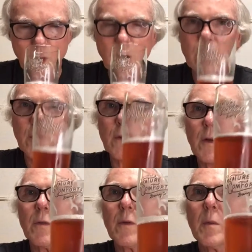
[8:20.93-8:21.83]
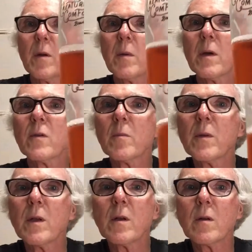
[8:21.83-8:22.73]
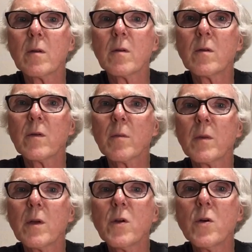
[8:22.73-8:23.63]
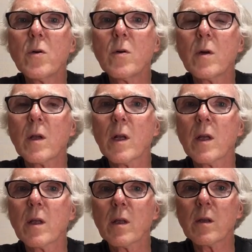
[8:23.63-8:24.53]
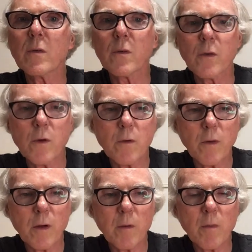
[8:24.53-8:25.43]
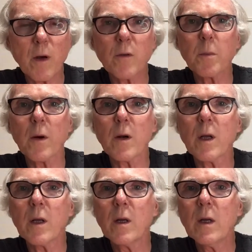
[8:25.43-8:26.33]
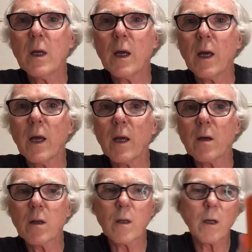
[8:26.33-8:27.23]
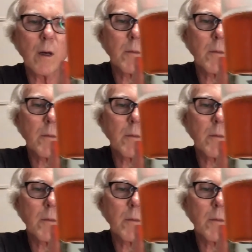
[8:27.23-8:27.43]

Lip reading: it's nice to have somebody make something new, and I think this is new for them, raspberry ale. I'm